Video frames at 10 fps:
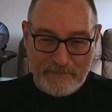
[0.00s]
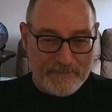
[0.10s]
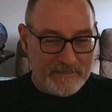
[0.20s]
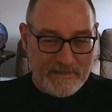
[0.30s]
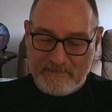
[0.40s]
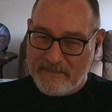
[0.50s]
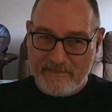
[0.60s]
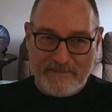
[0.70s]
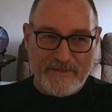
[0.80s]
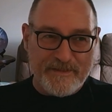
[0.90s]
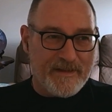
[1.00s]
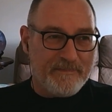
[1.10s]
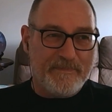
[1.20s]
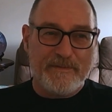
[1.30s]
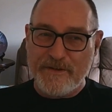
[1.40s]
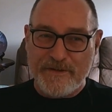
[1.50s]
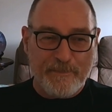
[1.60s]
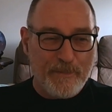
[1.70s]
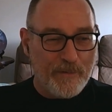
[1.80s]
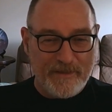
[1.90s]
So
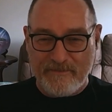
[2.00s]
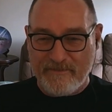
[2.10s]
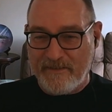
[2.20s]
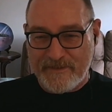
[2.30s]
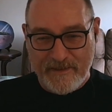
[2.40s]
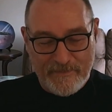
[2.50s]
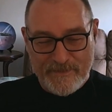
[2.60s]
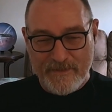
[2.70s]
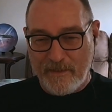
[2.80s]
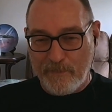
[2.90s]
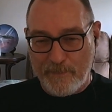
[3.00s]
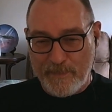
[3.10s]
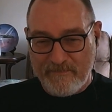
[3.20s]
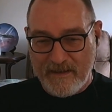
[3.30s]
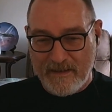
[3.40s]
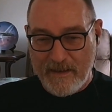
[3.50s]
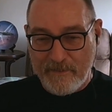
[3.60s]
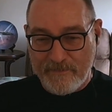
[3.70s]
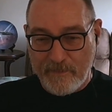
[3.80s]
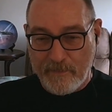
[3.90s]
just a morning or afternoon slot would be
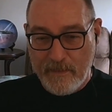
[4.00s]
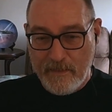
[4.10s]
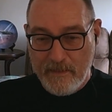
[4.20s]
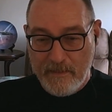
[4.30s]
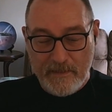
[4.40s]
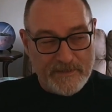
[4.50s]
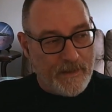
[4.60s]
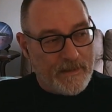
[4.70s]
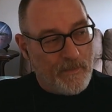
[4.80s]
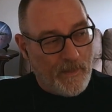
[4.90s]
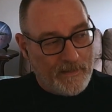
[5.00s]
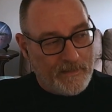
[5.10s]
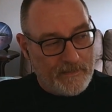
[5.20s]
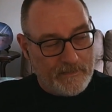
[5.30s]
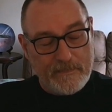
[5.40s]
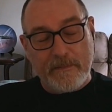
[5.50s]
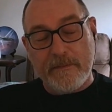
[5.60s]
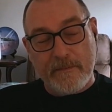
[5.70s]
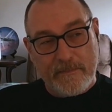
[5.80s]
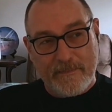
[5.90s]
really helpful. So anyway,
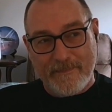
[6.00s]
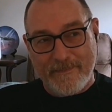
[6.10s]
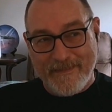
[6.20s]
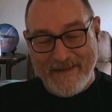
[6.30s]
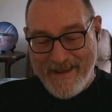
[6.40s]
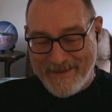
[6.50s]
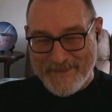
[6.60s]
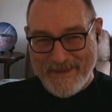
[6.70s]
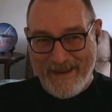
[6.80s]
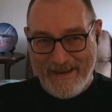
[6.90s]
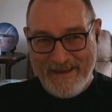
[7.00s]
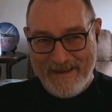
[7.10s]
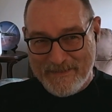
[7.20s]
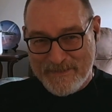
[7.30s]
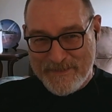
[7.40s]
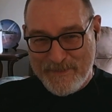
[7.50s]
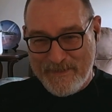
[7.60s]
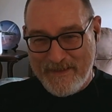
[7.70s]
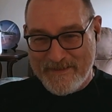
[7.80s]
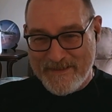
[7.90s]
the next day,
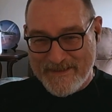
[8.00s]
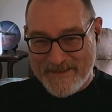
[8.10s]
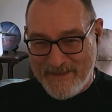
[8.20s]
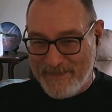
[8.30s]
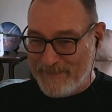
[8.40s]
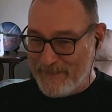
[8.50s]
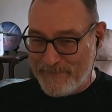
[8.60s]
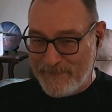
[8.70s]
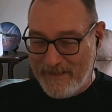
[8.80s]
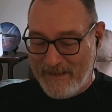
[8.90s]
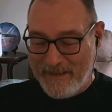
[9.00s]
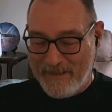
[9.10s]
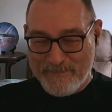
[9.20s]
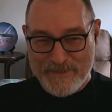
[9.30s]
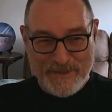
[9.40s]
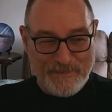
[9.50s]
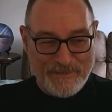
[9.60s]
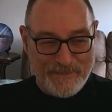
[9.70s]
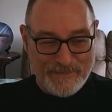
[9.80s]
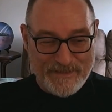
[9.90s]
2 nurses turned up
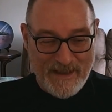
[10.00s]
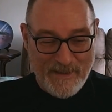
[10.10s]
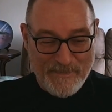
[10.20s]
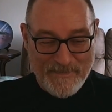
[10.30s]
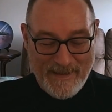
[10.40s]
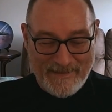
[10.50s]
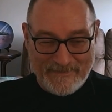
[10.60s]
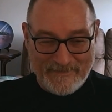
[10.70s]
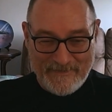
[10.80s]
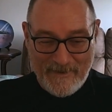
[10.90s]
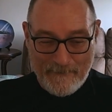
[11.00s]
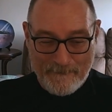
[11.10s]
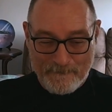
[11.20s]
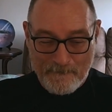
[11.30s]
to my doorstep and